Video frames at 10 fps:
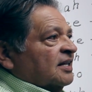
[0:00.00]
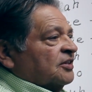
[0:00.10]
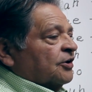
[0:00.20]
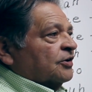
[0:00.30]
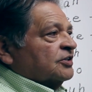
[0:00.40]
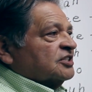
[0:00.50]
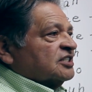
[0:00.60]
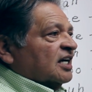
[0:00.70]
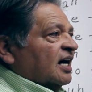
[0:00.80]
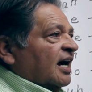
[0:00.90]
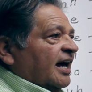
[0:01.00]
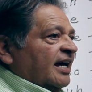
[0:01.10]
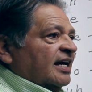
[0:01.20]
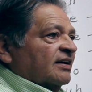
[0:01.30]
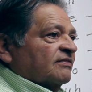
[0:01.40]
there's
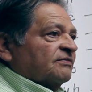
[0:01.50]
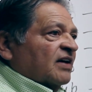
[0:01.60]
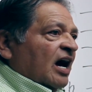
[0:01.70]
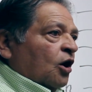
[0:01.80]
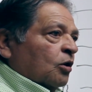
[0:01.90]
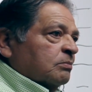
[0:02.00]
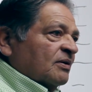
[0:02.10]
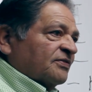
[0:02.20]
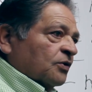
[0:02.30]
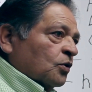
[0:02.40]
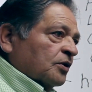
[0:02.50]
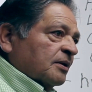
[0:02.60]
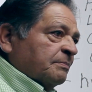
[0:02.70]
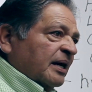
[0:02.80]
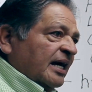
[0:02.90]
a vowel before
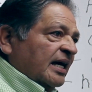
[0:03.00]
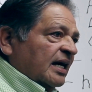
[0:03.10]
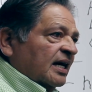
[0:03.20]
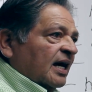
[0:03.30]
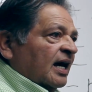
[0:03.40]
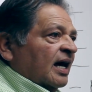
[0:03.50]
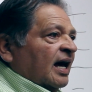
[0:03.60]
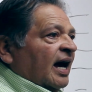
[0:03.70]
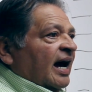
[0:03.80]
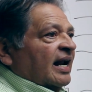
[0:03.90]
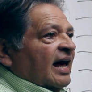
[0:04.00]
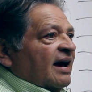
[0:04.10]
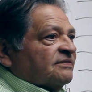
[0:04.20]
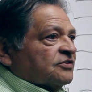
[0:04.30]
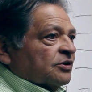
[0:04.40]
the P and
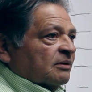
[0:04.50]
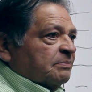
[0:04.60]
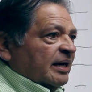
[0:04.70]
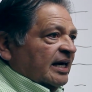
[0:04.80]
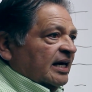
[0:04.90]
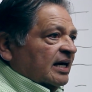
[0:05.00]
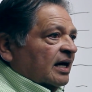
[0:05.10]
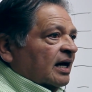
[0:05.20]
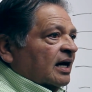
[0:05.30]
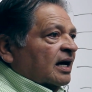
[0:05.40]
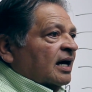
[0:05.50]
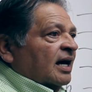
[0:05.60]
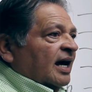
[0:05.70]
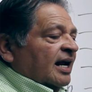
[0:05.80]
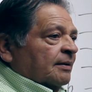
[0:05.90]
after the P,
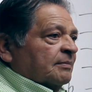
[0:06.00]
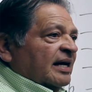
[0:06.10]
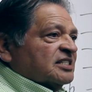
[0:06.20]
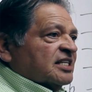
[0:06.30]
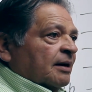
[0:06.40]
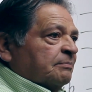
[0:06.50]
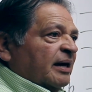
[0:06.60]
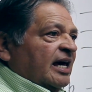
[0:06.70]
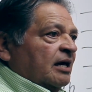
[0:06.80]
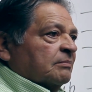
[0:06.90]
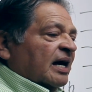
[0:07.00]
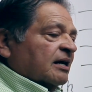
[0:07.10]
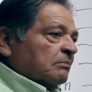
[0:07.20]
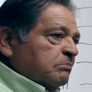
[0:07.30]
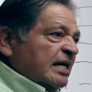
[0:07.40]
and it makes that P make
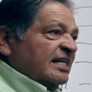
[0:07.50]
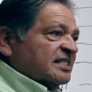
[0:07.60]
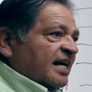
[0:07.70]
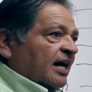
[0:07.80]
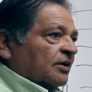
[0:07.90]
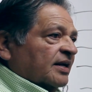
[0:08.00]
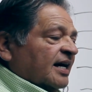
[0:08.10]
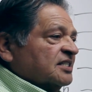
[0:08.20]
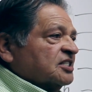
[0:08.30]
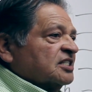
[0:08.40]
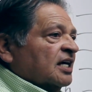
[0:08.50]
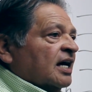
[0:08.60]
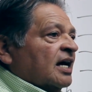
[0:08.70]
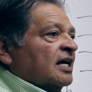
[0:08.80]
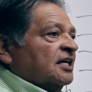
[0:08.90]
a B sound. It's
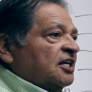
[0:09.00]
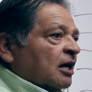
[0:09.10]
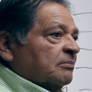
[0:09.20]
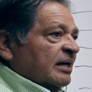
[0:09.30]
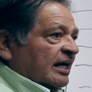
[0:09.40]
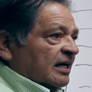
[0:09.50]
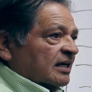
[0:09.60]
yubby.